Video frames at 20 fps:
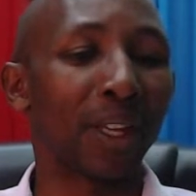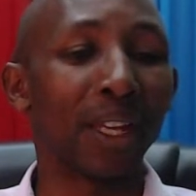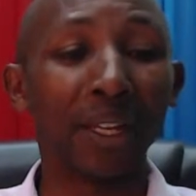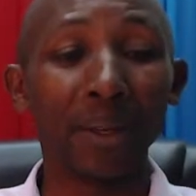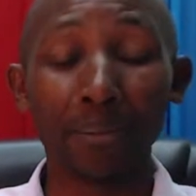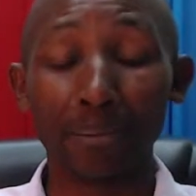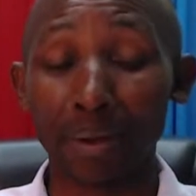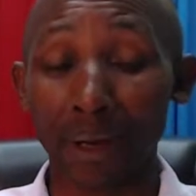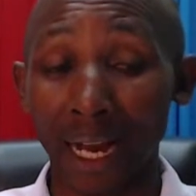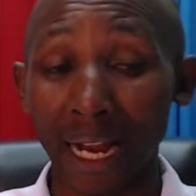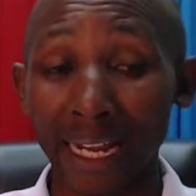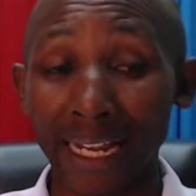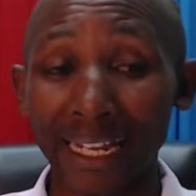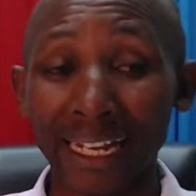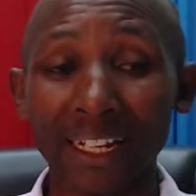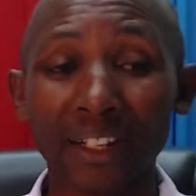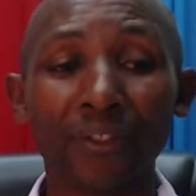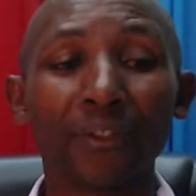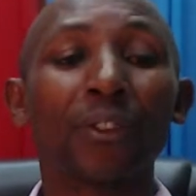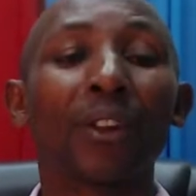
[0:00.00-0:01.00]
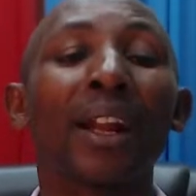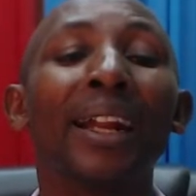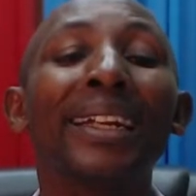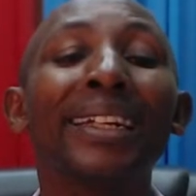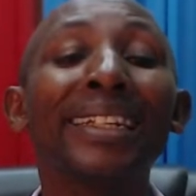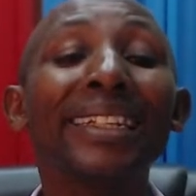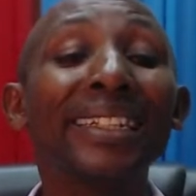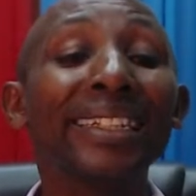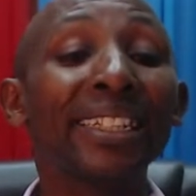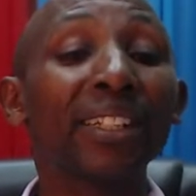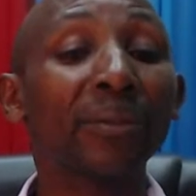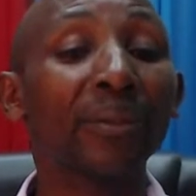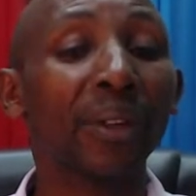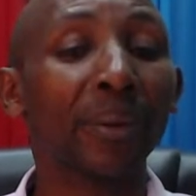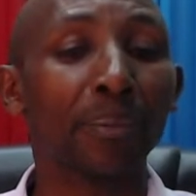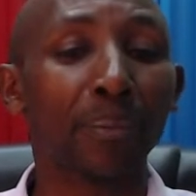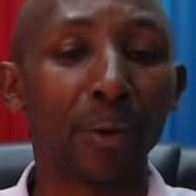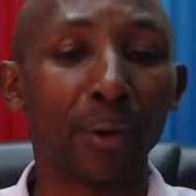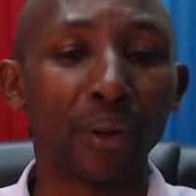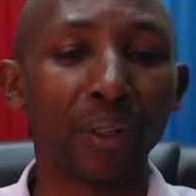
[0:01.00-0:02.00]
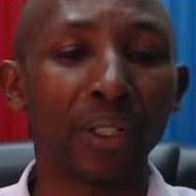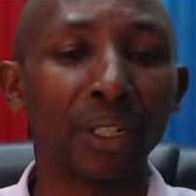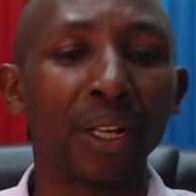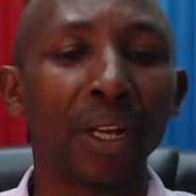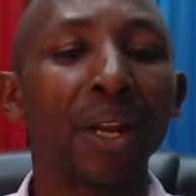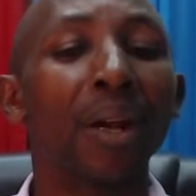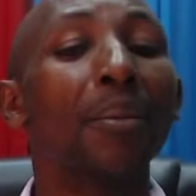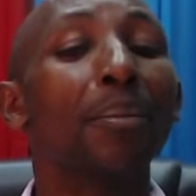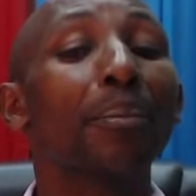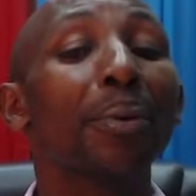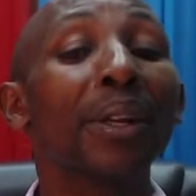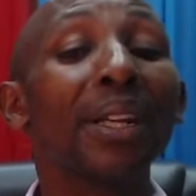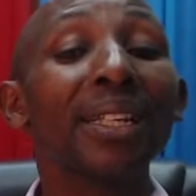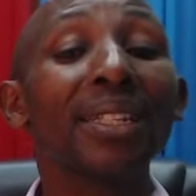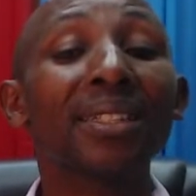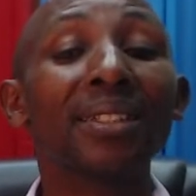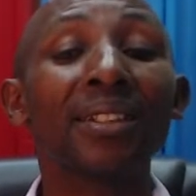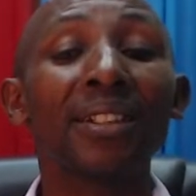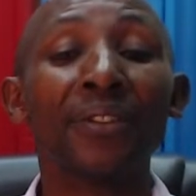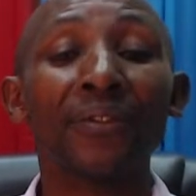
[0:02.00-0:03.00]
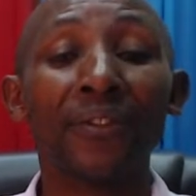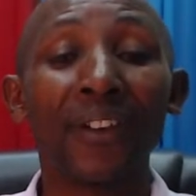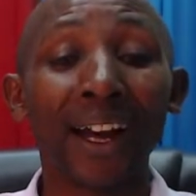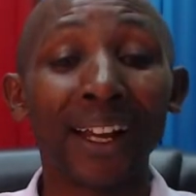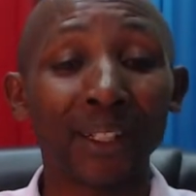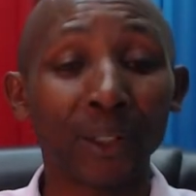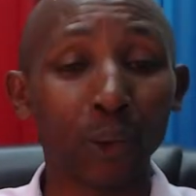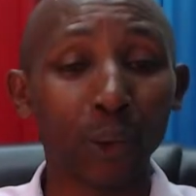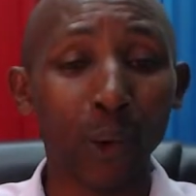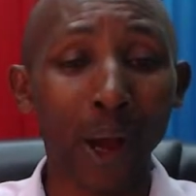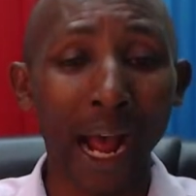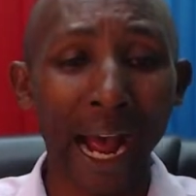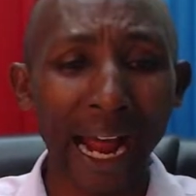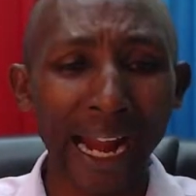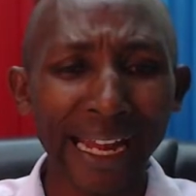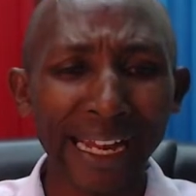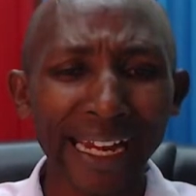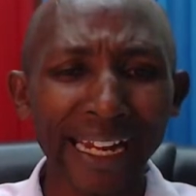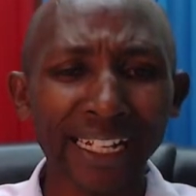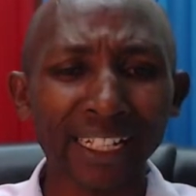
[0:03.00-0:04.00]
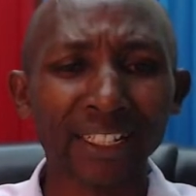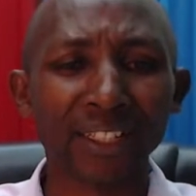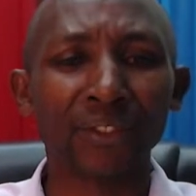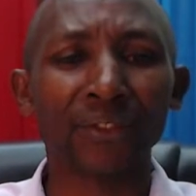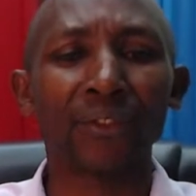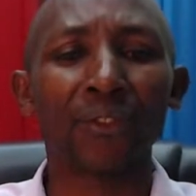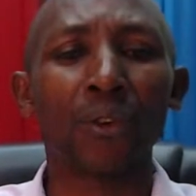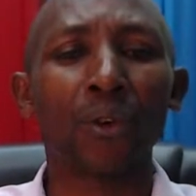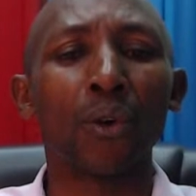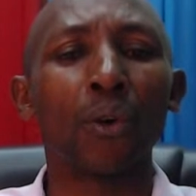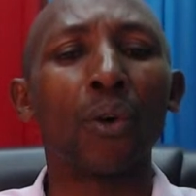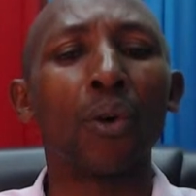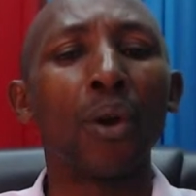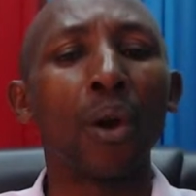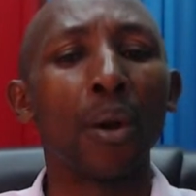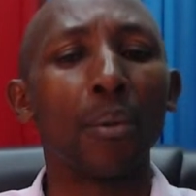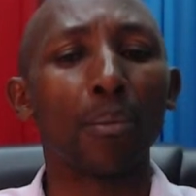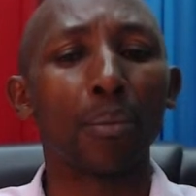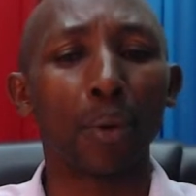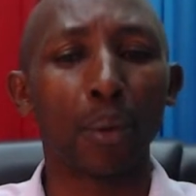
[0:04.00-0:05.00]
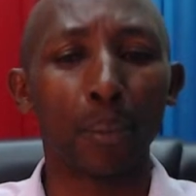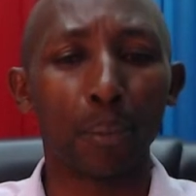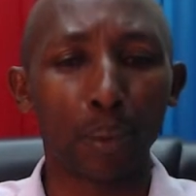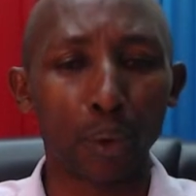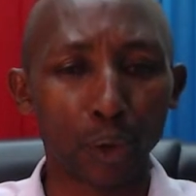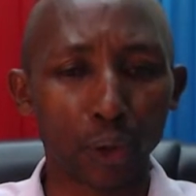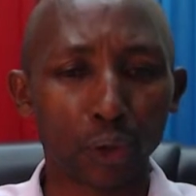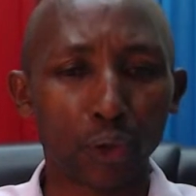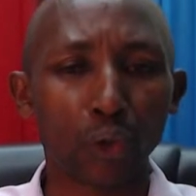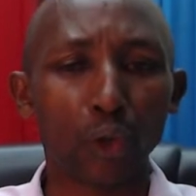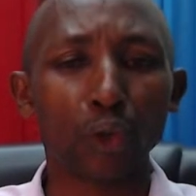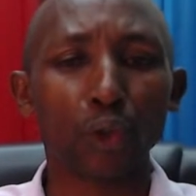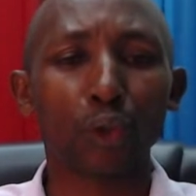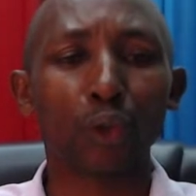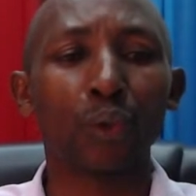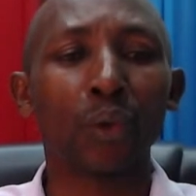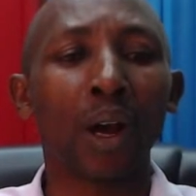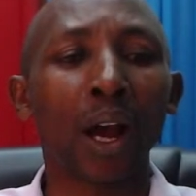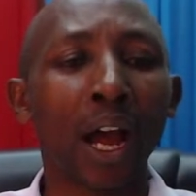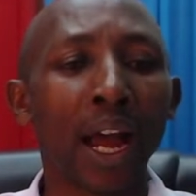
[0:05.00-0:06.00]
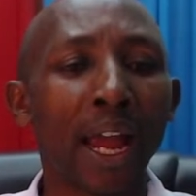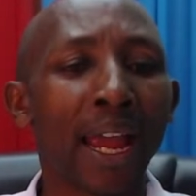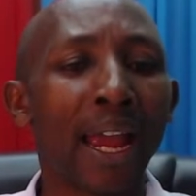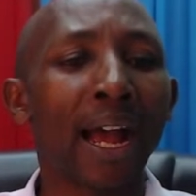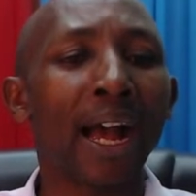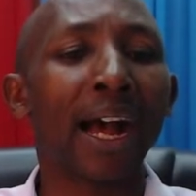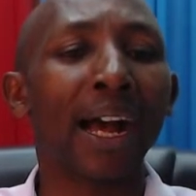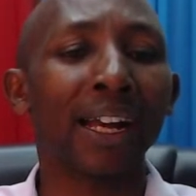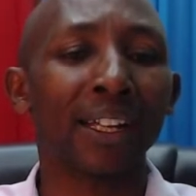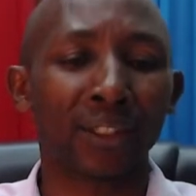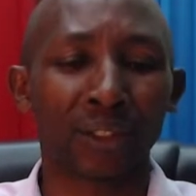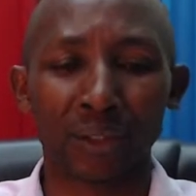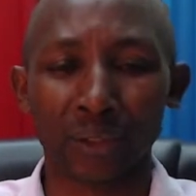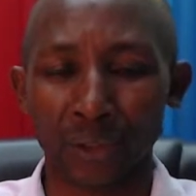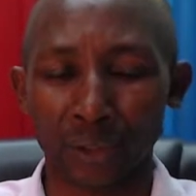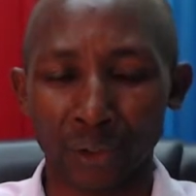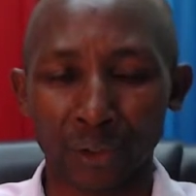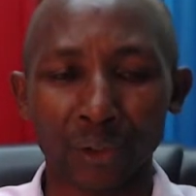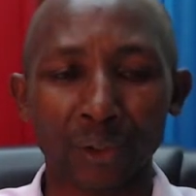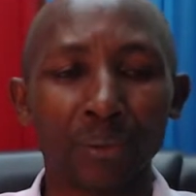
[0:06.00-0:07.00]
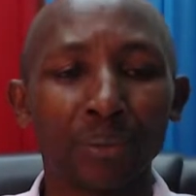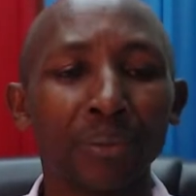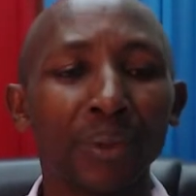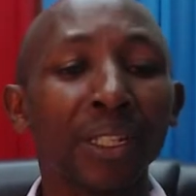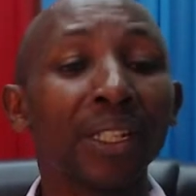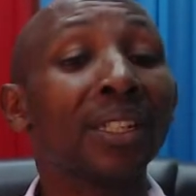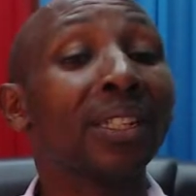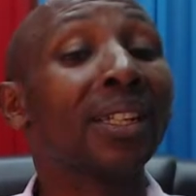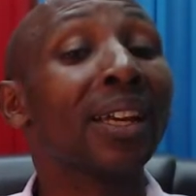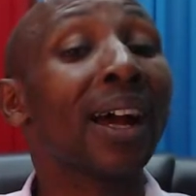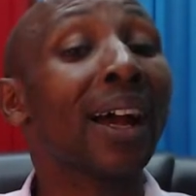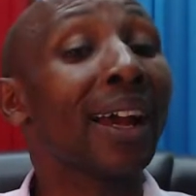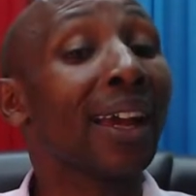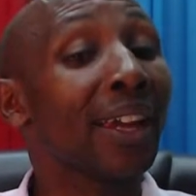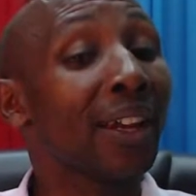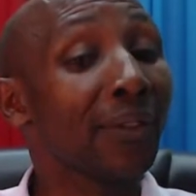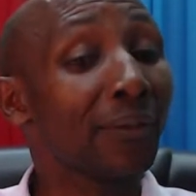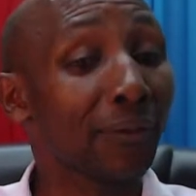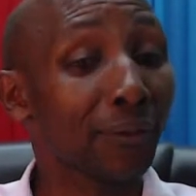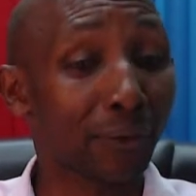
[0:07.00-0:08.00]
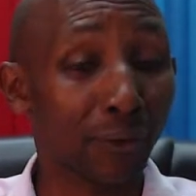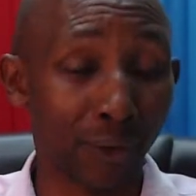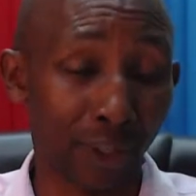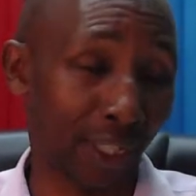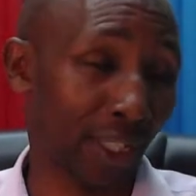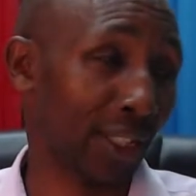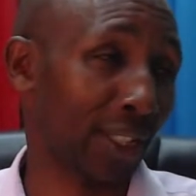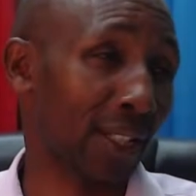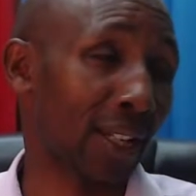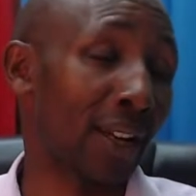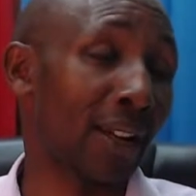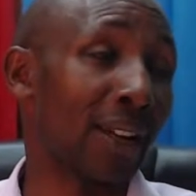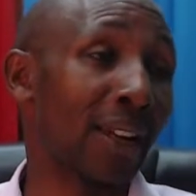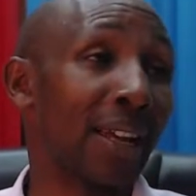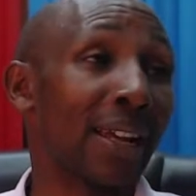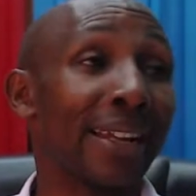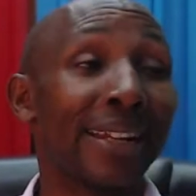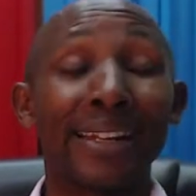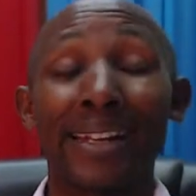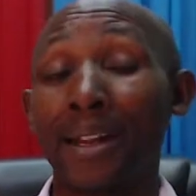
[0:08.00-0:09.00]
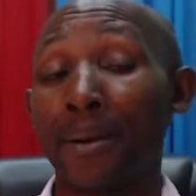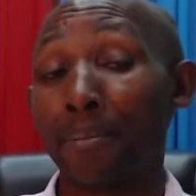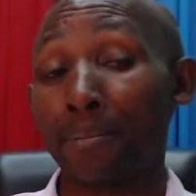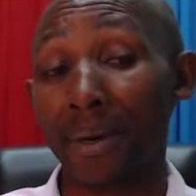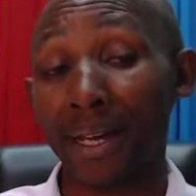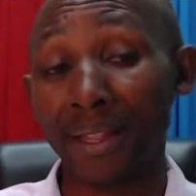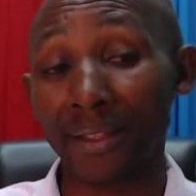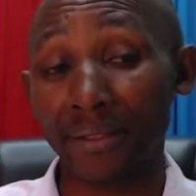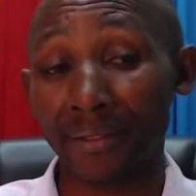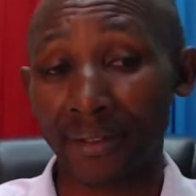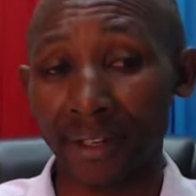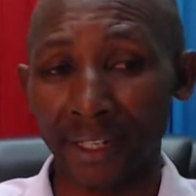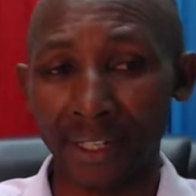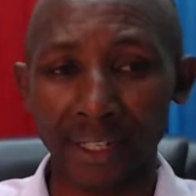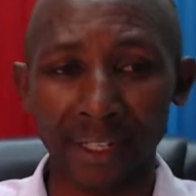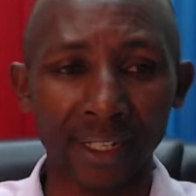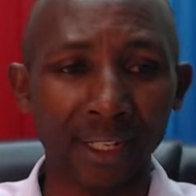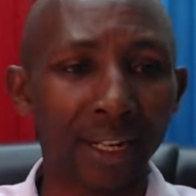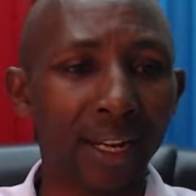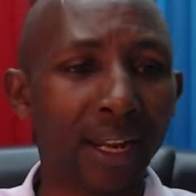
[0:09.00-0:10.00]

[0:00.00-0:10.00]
In bracket, for a detailed report, please refer to Annex 4, proposal to hire a social media influencer. Number 3.